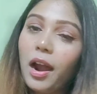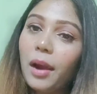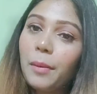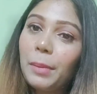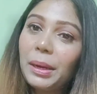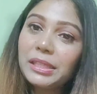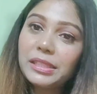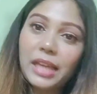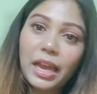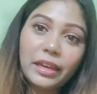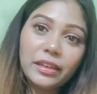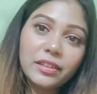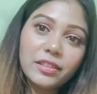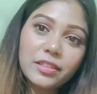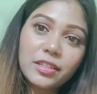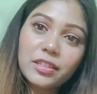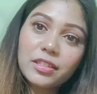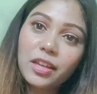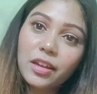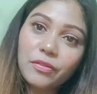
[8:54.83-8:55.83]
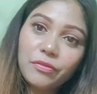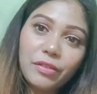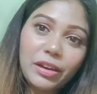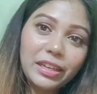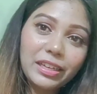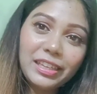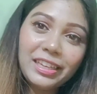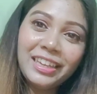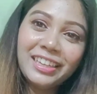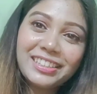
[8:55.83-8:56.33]
My sinuses are
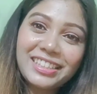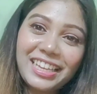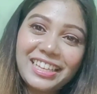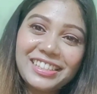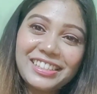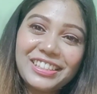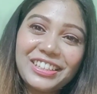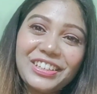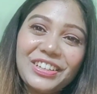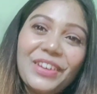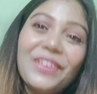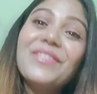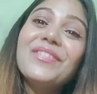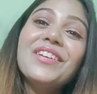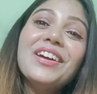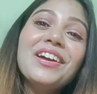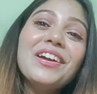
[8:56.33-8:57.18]
very sensitive,